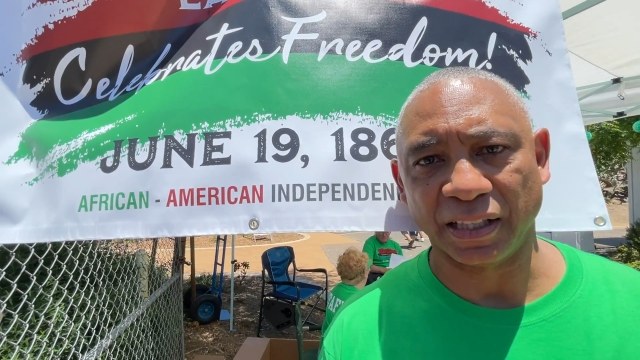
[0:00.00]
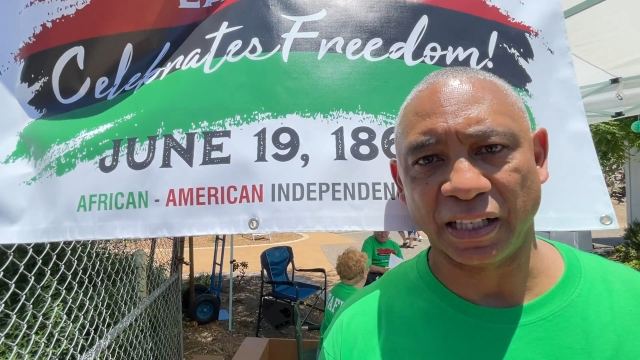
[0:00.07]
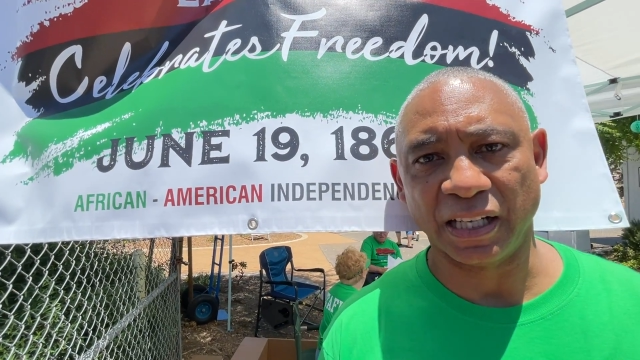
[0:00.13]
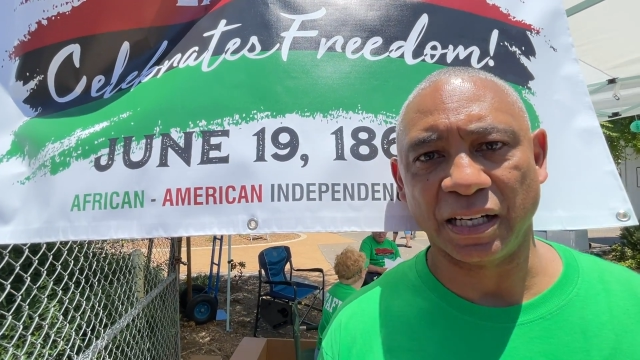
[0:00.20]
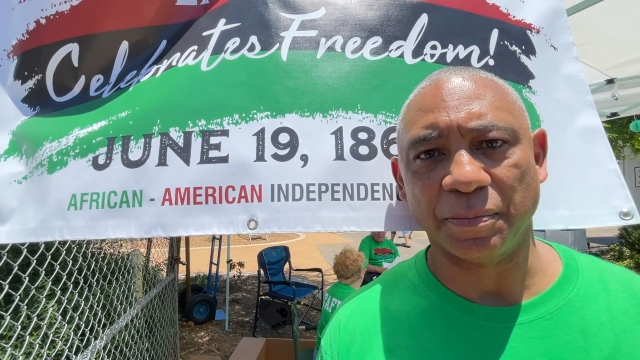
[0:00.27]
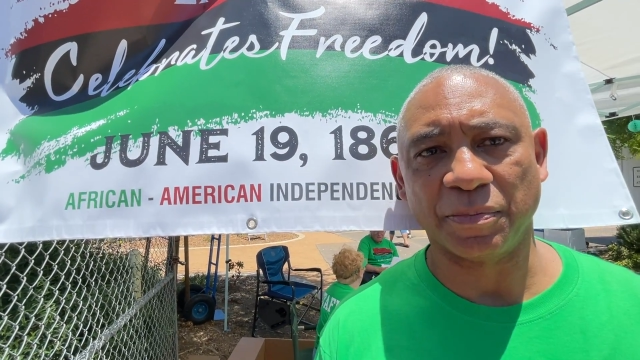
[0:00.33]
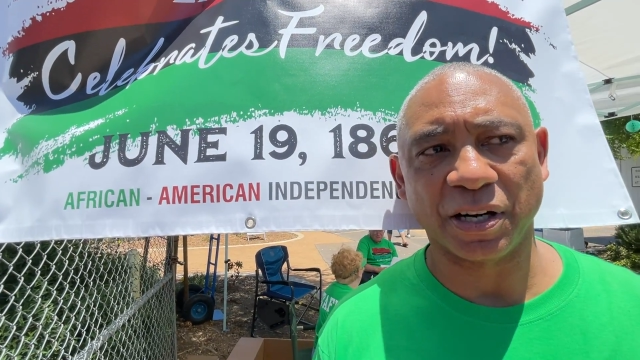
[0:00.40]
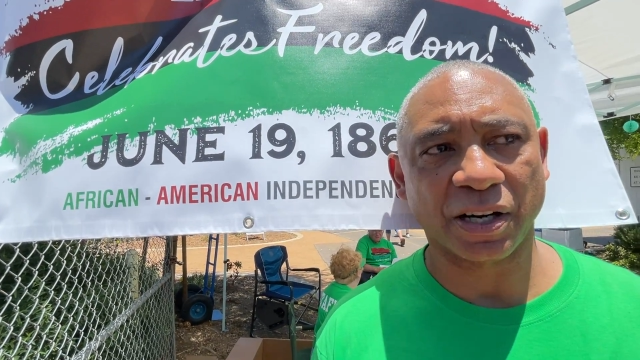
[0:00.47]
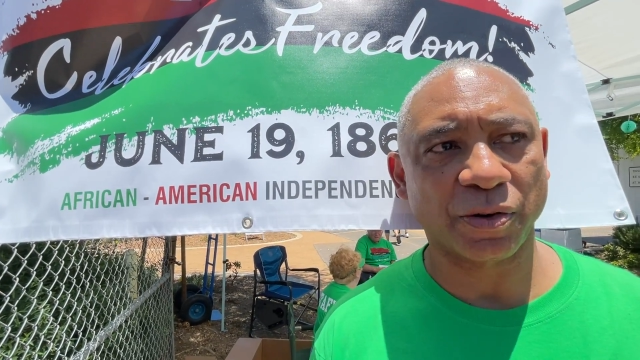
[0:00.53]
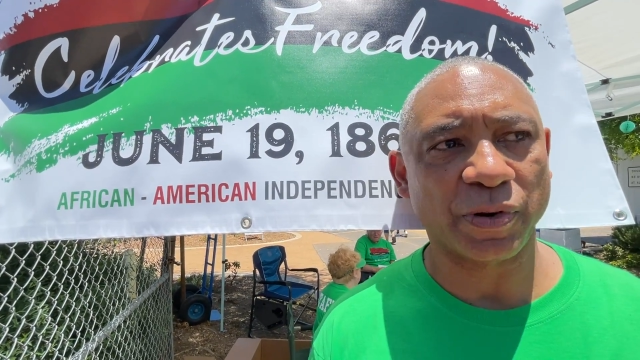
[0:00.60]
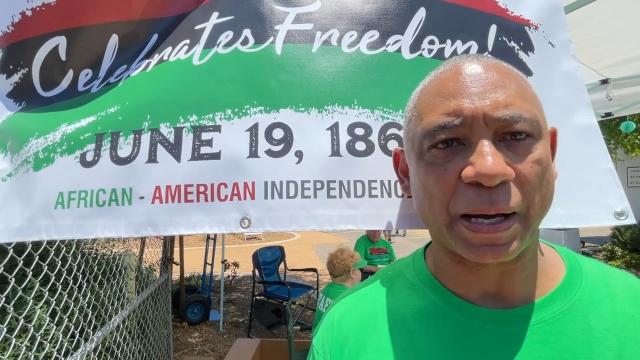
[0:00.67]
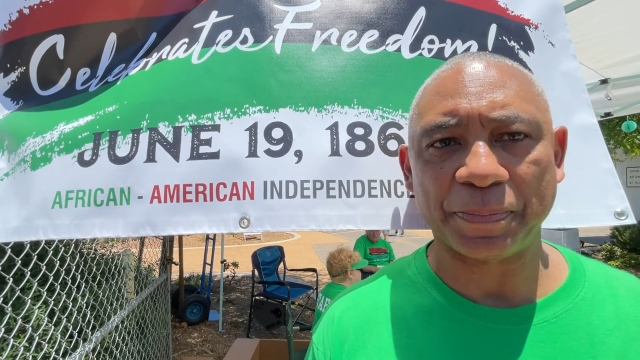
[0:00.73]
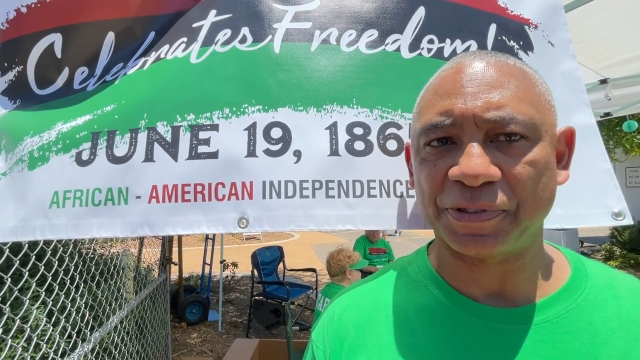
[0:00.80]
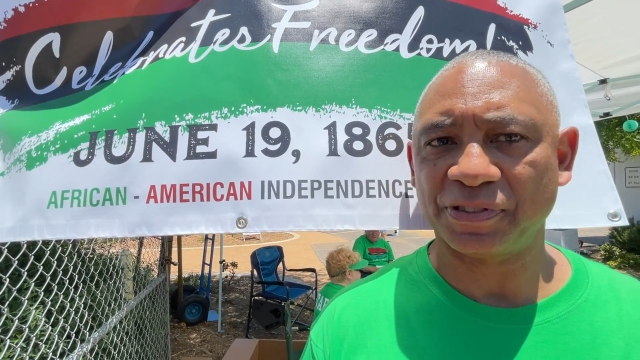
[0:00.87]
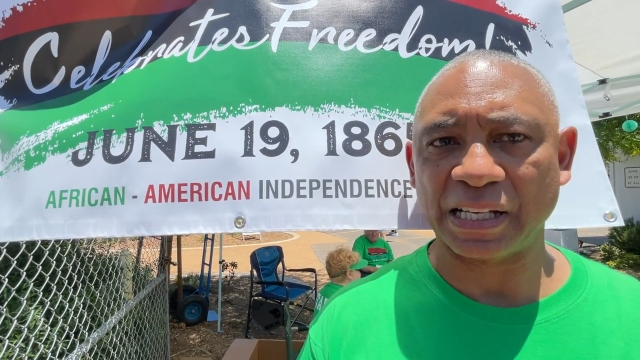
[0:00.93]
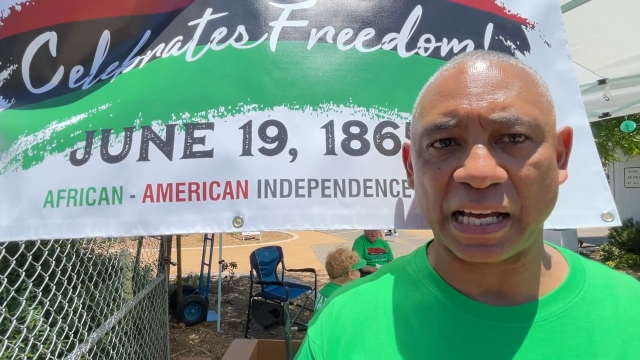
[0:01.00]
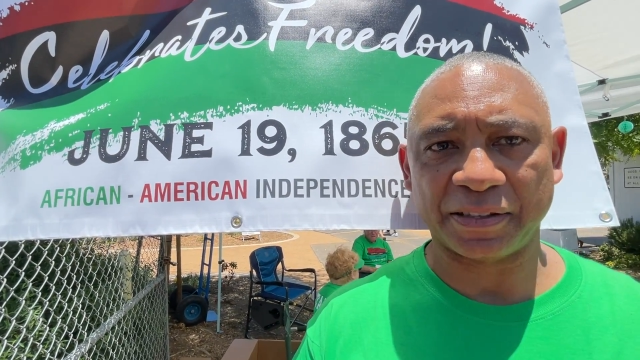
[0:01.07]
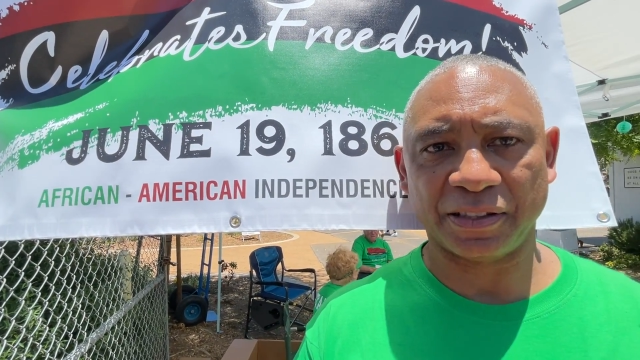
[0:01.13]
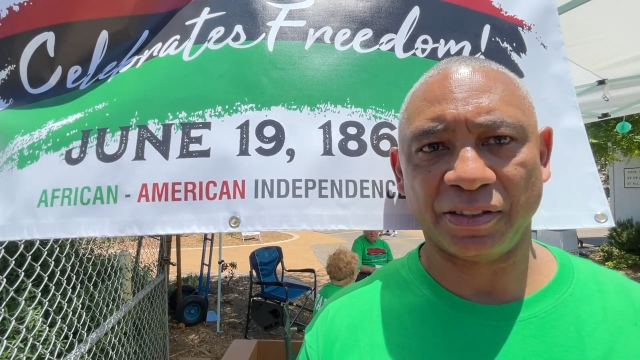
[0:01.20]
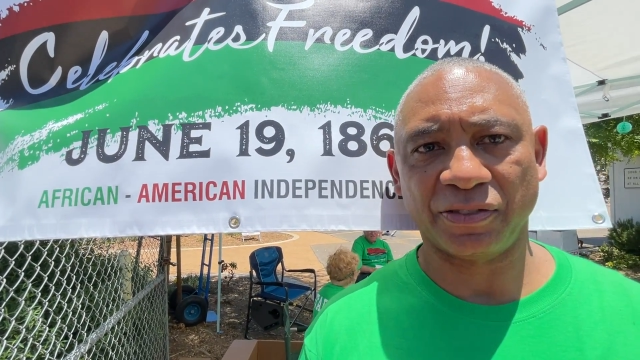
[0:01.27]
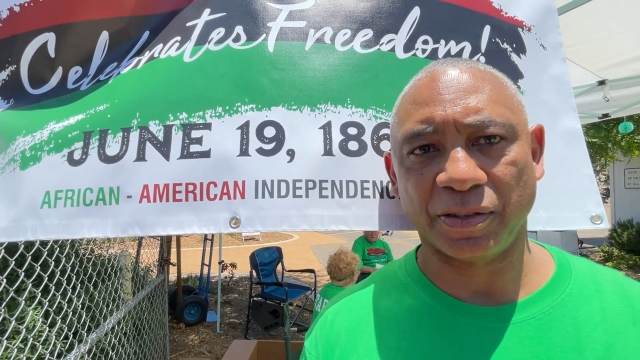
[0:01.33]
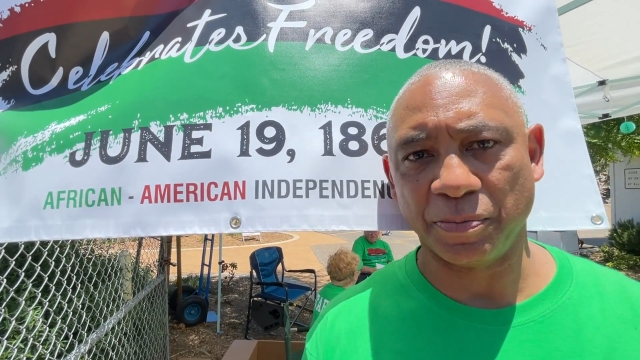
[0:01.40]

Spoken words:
Marco Rapistathis,